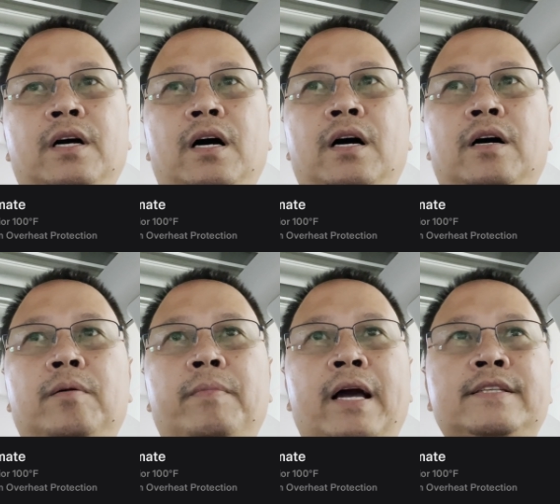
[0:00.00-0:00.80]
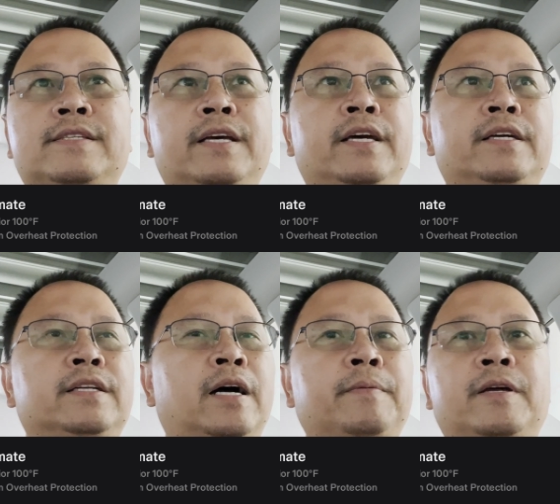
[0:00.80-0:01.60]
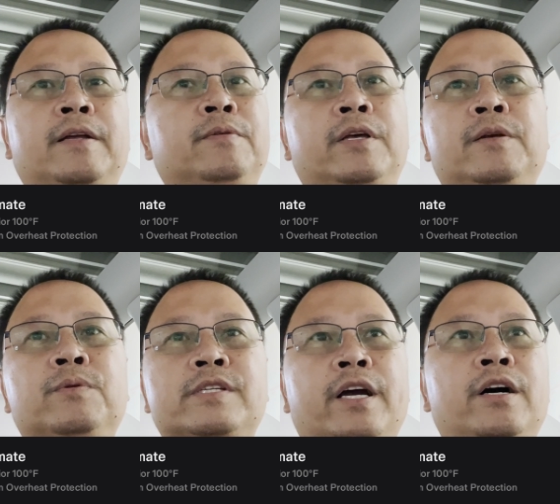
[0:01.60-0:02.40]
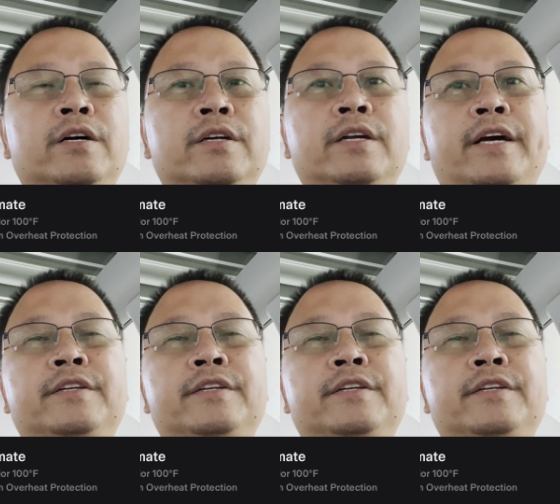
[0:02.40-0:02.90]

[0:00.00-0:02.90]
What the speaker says: I'd say, and it was like 109